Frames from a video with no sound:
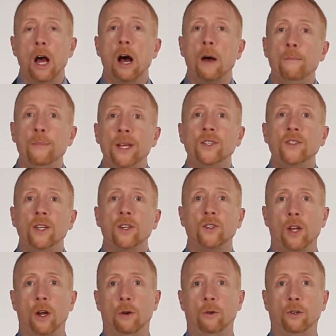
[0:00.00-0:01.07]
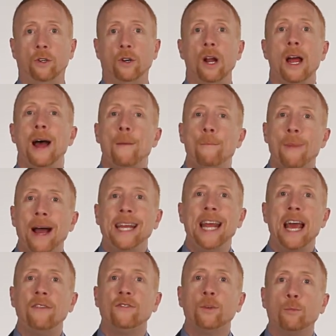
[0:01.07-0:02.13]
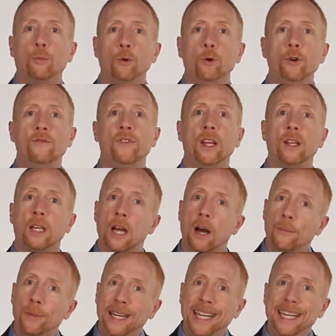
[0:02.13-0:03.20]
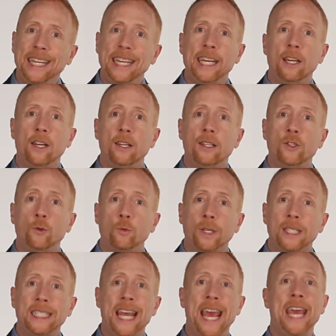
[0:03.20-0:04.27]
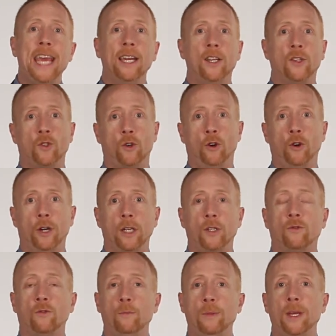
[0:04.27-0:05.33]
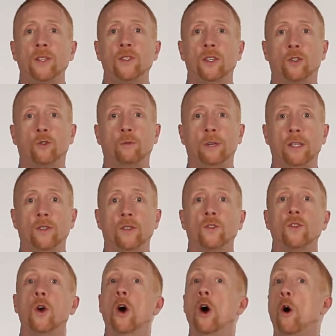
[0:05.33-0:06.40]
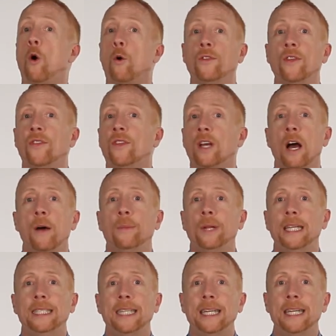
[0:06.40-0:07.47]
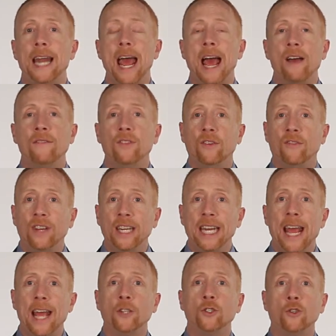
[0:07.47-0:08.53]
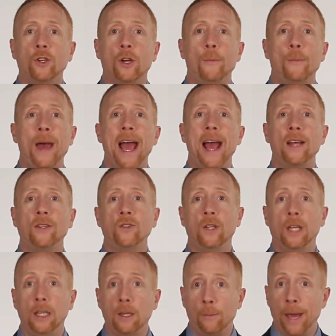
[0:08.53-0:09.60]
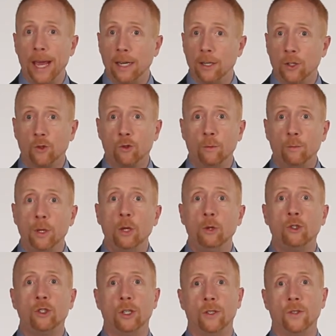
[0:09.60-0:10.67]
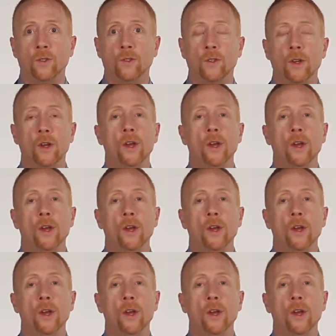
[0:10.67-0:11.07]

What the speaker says: A business owner might have to prove that the company needed to retain its earnings for business reasons, or that the company didn't have the financial capacity to pay distributions.